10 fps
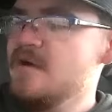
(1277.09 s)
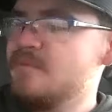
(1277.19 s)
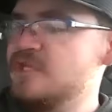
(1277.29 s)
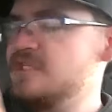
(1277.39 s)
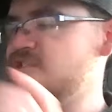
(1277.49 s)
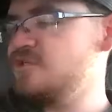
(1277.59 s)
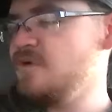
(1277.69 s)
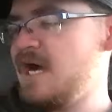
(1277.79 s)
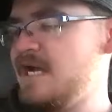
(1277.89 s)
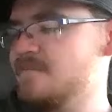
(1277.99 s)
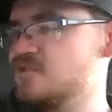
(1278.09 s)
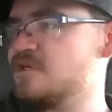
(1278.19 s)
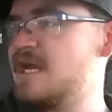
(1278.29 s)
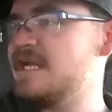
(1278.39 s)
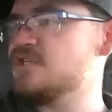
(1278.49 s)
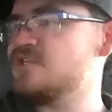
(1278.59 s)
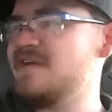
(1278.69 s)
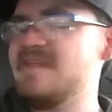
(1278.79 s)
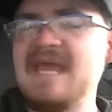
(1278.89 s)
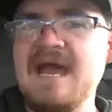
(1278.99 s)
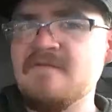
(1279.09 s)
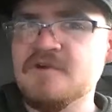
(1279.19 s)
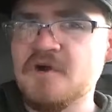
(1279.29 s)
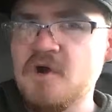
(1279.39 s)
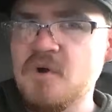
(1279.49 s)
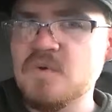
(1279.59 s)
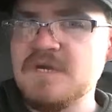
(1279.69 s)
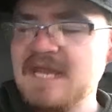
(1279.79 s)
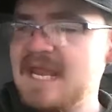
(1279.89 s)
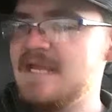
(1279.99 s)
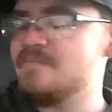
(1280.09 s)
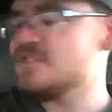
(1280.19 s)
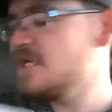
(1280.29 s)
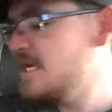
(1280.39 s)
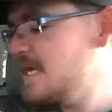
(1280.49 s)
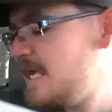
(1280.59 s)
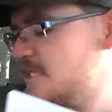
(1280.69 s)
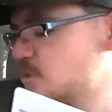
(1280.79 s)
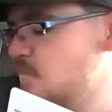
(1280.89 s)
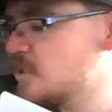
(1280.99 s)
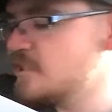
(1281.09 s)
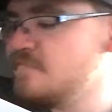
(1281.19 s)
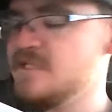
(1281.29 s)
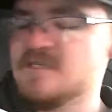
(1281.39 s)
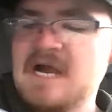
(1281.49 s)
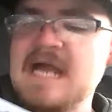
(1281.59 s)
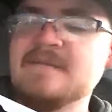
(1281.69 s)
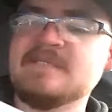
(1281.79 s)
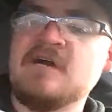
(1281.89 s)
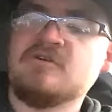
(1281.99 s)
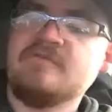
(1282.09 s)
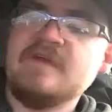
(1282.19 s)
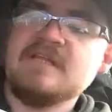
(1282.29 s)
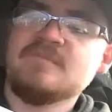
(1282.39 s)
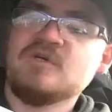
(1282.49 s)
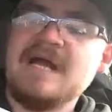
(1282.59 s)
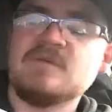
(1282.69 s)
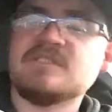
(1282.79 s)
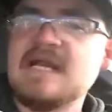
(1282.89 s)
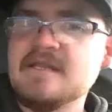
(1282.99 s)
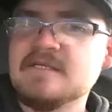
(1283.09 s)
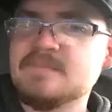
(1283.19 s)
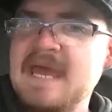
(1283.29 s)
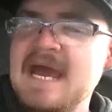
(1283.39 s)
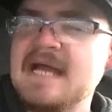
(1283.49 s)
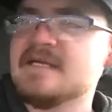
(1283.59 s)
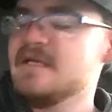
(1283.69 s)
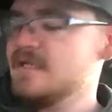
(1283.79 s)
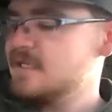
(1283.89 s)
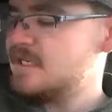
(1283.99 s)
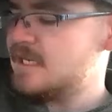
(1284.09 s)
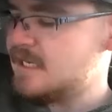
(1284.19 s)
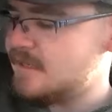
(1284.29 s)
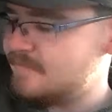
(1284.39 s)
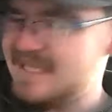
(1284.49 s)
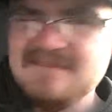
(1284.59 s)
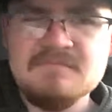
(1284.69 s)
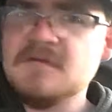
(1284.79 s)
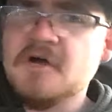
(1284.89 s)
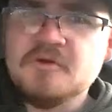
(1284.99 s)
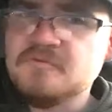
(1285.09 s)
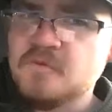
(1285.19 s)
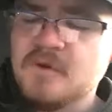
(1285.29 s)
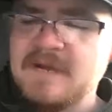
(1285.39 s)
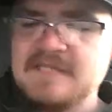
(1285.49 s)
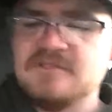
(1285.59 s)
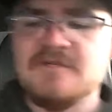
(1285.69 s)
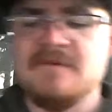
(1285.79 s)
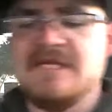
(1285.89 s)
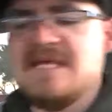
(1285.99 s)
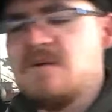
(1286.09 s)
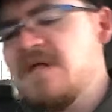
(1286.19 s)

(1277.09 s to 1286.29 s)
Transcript: But these 2 items look kind of interesting, and they have their own names. And so I'm wondering if these are items that are available outside of this pack in other formats or something like that.